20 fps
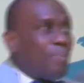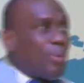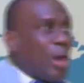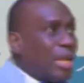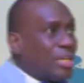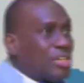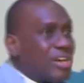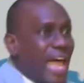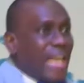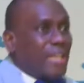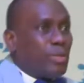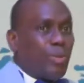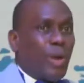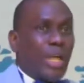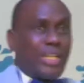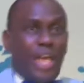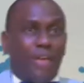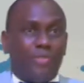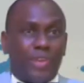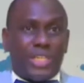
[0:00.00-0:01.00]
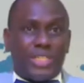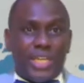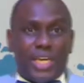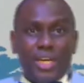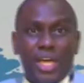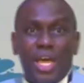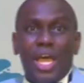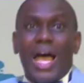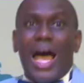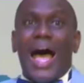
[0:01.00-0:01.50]
brought rice, brought
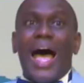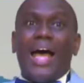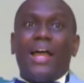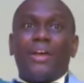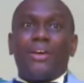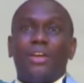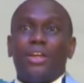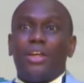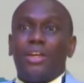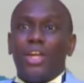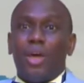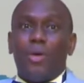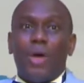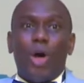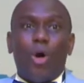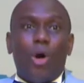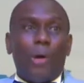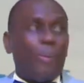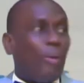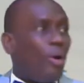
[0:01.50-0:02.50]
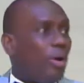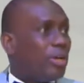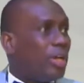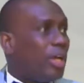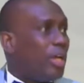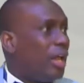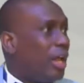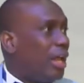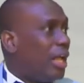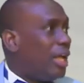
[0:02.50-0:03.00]
everything, and they were hoping on
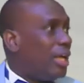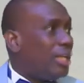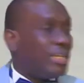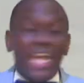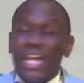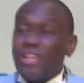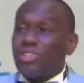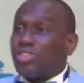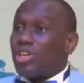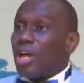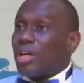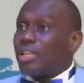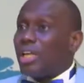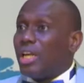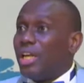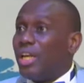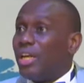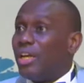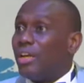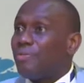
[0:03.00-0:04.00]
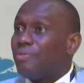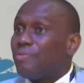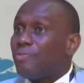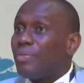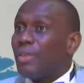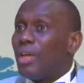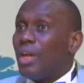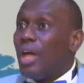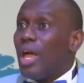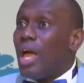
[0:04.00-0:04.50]
it. Then suddenly,
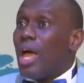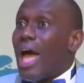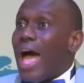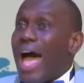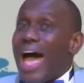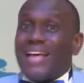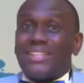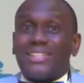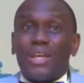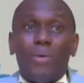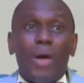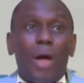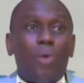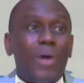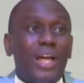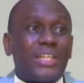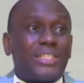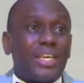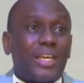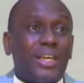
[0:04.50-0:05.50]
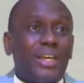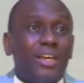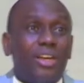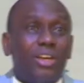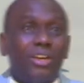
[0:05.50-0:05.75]
as they were waiting